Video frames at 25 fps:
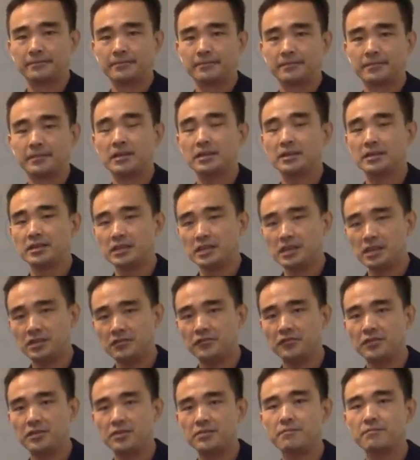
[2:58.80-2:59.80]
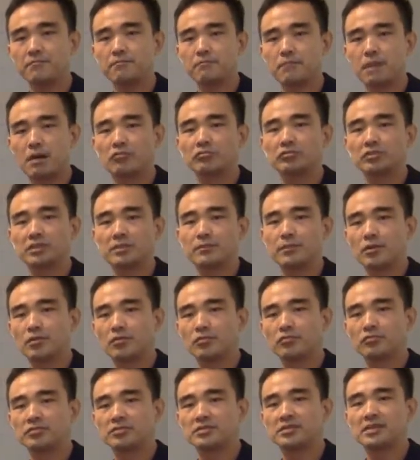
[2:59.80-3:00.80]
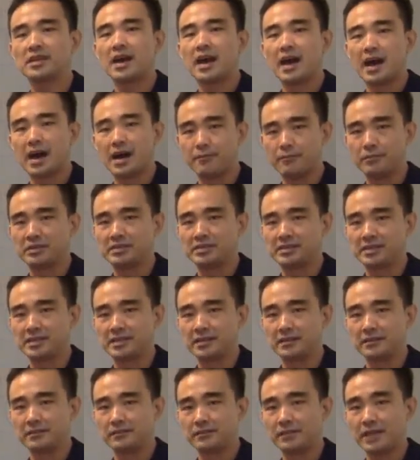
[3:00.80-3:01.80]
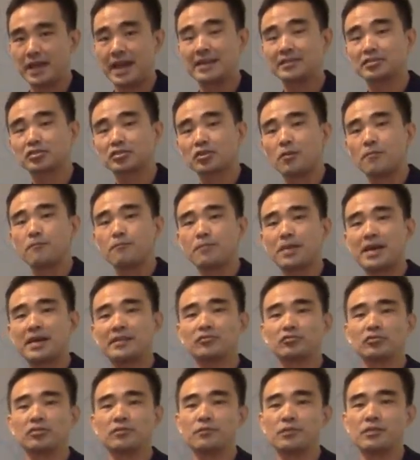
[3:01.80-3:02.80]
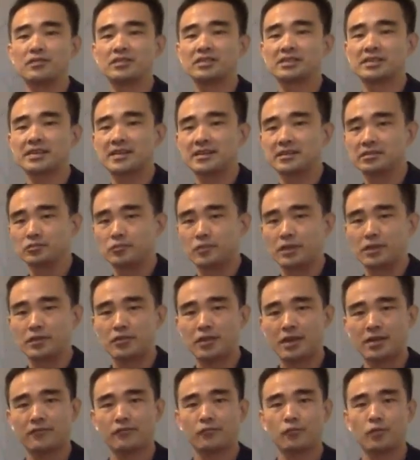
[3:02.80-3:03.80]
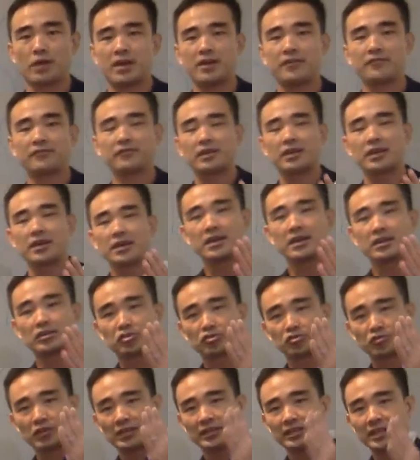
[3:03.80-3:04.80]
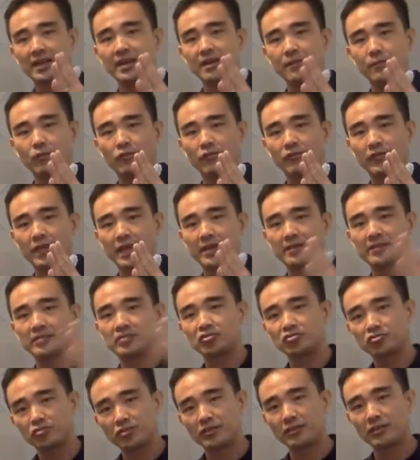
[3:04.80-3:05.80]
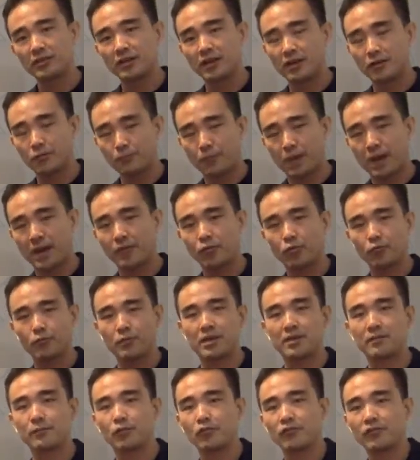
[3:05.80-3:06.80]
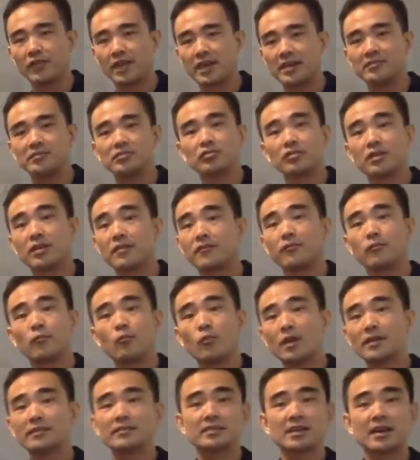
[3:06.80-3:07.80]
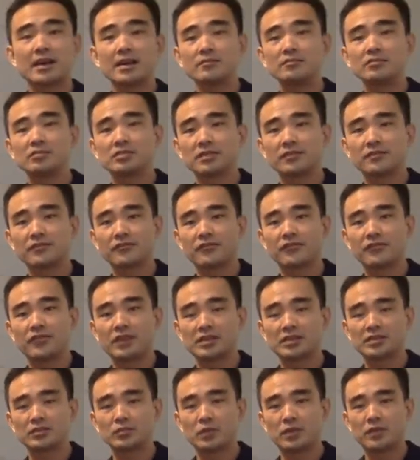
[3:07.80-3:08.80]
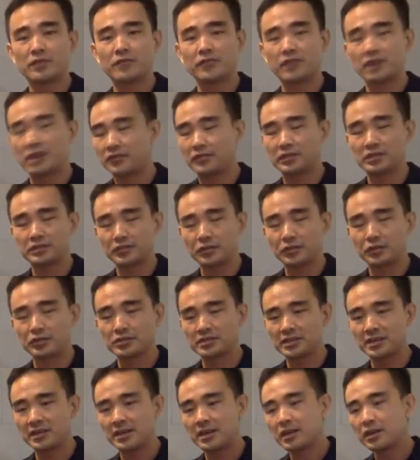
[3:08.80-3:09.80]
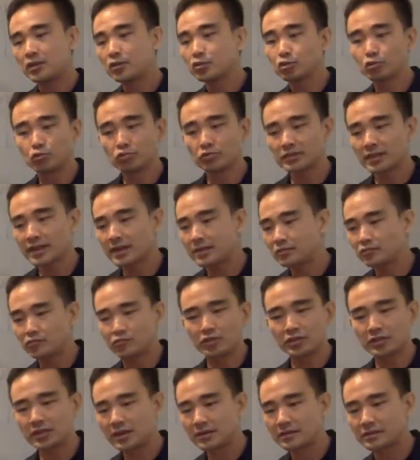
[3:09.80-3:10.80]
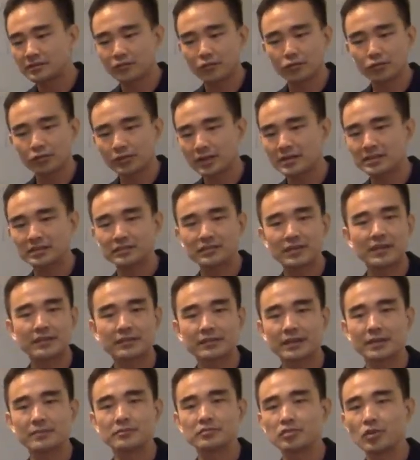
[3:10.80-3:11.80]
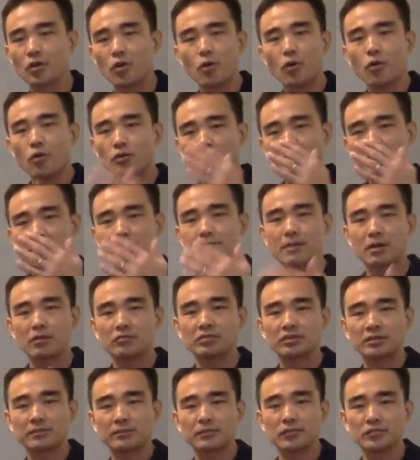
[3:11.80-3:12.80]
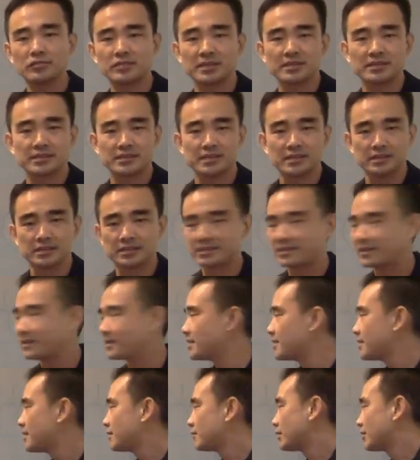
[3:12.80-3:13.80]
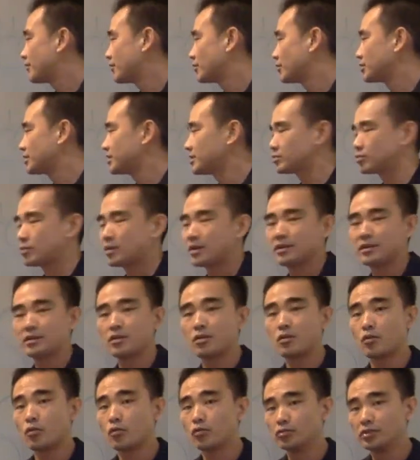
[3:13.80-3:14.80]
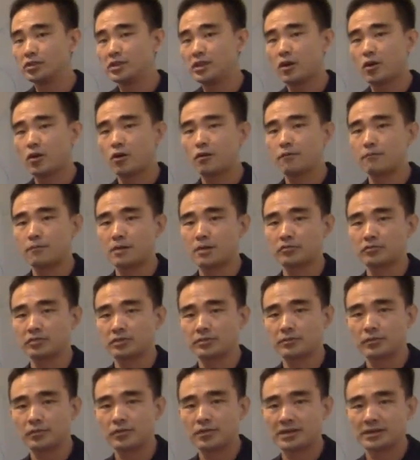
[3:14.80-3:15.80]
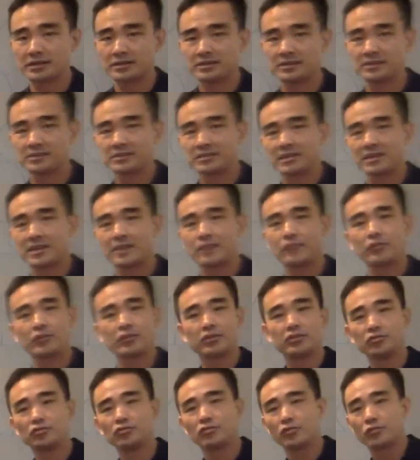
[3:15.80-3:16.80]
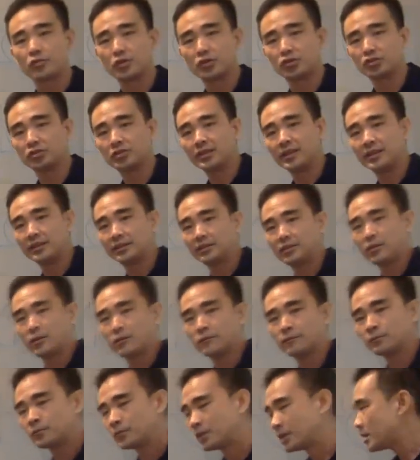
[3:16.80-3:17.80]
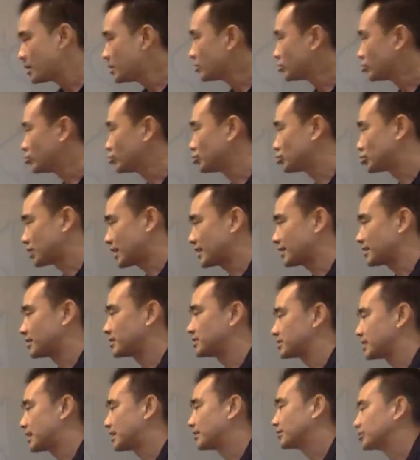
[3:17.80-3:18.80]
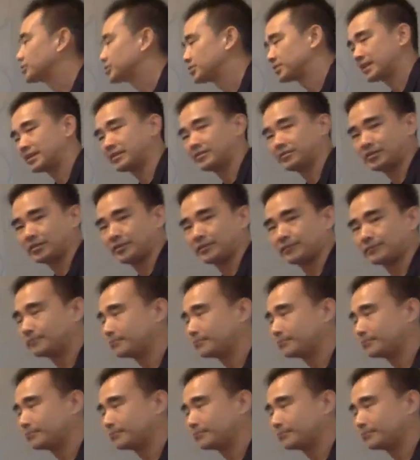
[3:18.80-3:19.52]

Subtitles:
The even multiples are missing. As compared to the previous case where you have wave, string tight at both ends, string pipe open at both ends, you have 1 times the first wave, first frequency, 2 times, 3 times, 4 times, 5 times. All the multiples exist. But for this one, only odd multiple exists. And we're going to do a question later on to check this understanding.